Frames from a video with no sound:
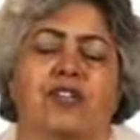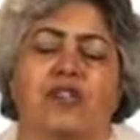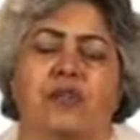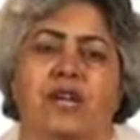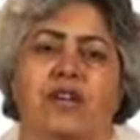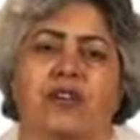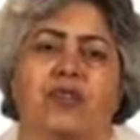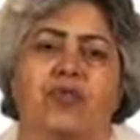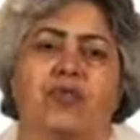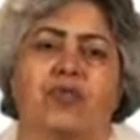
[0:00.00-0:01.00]
you will
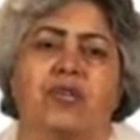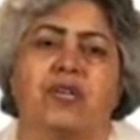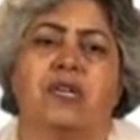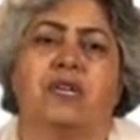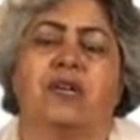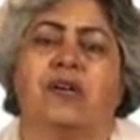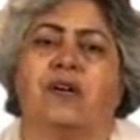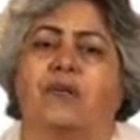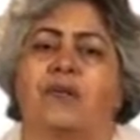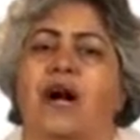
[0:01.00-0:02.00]
know
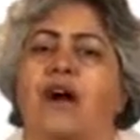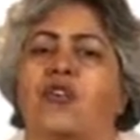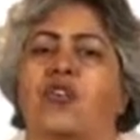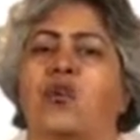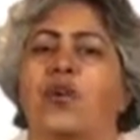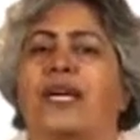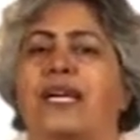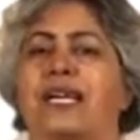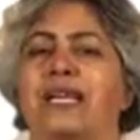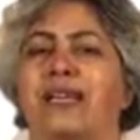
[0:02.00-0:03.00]
how
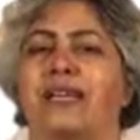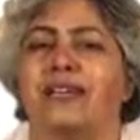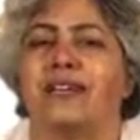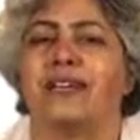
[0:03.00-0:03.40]
quickly